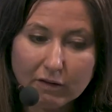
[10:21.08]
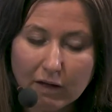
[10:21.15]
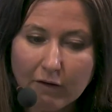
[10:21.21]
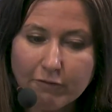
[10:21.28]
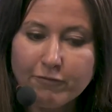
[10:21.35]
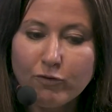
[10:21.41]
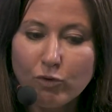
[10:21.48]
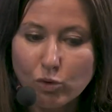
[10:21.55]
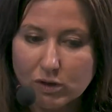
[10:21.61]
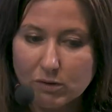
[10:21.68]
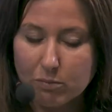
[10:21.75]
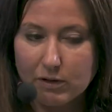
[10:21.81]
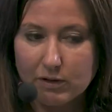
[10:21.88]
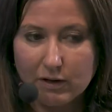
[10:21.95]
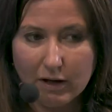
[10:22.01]

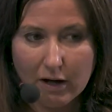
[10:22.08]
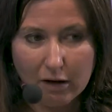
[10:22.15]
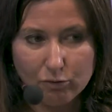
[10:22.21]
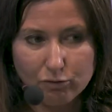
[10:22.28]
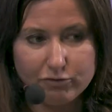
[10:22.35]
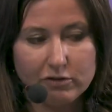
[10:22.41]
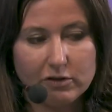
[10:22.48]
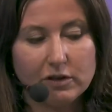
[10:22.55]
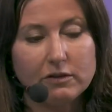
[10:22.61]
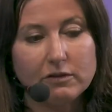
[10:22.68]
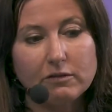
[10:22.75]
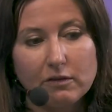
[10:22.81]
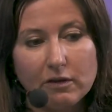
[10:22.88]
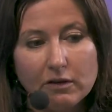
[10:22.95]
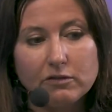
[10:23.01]
affordable
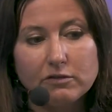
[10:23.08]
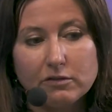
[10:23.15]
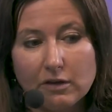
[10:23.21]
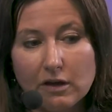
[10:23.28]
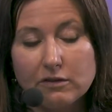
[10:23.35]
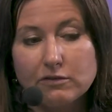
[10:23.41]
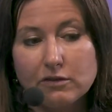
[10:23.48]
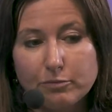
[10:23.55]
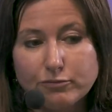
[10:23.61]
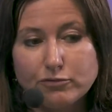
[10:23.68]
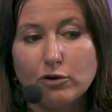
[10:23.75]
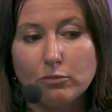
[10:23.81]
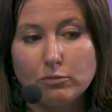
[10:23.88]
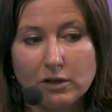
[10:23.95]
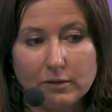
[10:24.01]
housing is a
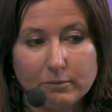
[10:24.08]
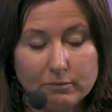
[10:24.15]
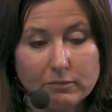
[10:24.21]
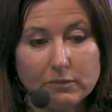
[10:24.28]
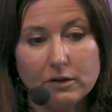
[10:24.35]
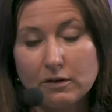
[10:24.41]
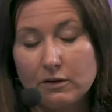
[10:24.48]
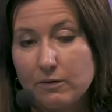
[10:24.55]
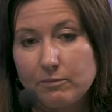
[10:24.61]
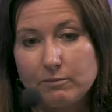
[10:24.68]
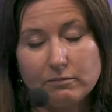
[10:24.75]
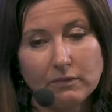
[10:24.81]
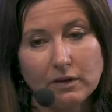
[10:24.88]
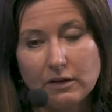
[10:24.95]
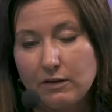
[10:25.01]
problem
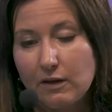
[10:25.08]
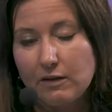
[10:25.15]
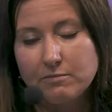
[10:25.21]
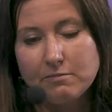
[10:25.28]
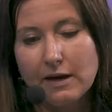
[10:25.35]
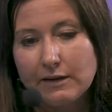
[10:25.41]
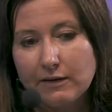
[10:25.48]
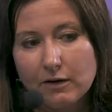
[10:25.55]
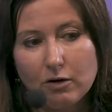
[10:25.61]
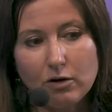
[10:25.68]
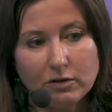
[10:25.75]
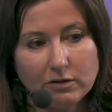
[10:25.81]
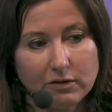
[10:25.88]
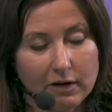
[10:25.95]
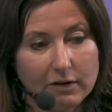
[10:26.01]
in many
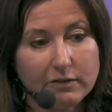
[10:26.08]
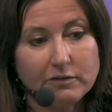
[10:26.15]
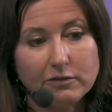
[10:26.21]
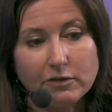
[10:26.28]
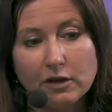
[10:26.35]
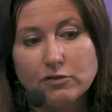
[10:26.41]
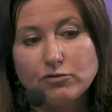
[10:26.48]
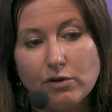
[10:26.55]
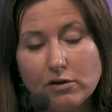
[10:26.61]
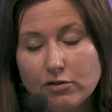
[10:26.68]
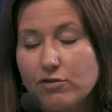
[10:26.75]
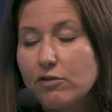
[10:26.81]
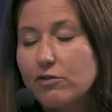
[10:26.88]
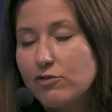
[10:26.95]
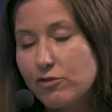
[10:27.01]
contexts. In
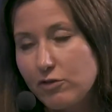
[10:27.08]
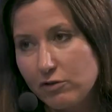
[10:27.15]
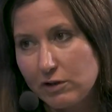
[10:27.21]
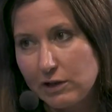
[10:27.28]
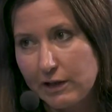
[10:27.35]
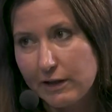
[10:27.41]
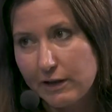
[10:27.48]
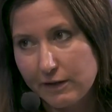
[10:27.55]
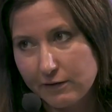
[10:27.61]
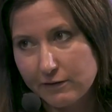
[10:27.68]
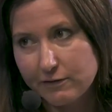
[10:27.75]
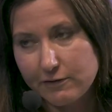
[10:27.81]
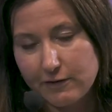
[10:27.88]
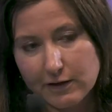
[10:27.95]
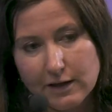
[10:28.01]
Russia, it certainly
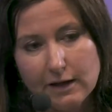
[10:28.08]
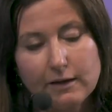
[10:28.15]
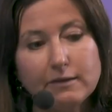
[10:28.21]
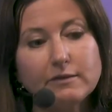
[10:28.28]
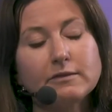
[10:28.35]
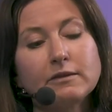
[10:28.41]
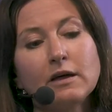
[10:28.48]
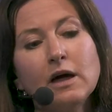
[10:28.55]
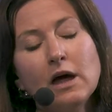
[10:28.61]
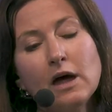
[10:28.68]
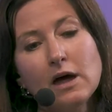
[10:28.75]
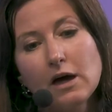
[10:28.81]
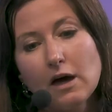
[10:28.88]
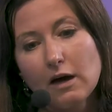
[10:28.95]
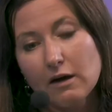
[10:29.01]
is the case.
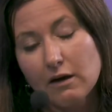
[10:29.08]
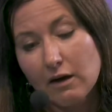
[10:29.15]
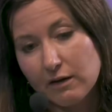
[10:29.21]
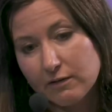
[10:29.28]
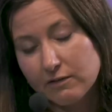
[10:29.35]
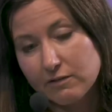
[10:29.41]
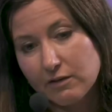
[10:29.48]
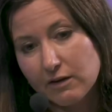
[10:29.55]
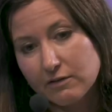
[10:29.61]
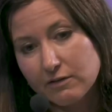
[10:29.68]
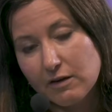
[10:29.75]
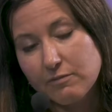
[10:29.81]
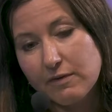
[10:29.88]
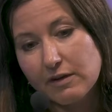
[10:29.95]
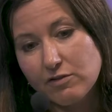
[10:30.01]
As
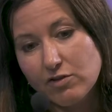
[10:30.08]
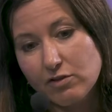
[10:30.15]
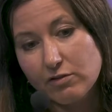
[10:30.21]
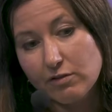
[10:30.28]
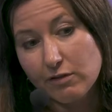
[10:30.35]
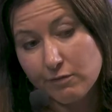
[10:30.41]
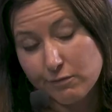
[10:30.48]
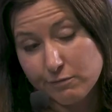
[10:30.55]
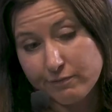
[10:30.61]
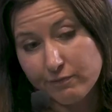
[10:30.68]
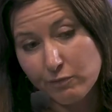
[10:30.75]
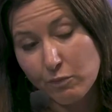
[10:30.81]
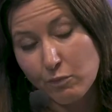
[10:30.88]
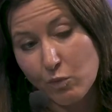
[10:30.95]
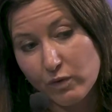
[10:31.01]
I mentioned, the
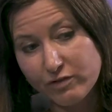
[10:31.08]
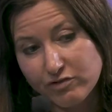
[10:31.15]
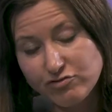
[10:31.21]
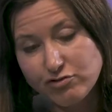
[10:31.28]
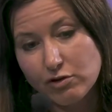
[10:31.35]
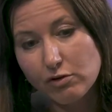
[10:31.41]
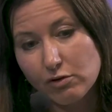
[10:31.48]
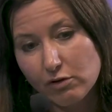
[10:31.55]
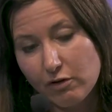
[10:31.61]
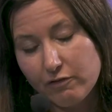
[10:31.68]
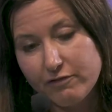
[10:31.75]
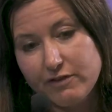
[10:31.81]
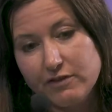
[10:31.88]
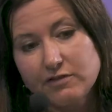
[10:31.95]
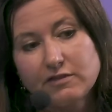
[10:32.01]
withdrawal
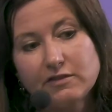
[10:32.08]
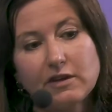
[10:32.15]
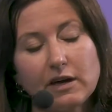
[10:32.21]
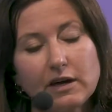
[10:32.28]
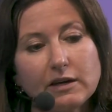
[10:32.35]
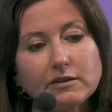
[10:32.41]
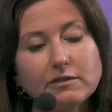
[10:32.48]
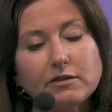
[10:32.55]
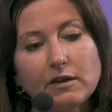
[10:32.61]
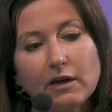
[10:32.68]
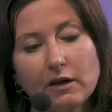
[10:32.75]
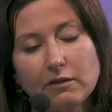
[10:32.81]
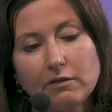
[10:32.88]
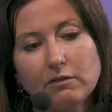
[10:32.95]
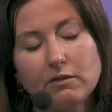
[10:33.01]
of the state
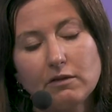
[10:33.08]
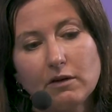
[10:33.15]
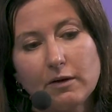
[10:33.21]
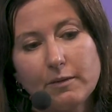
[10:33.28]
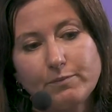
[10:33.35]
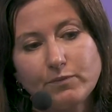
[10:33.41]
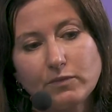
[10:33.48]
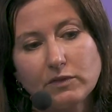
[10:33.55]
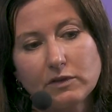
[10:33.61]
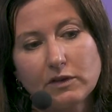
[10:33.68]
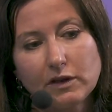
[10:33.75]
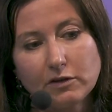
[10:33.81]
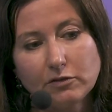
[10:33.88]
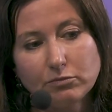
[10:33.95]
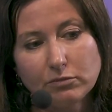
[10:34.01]
and the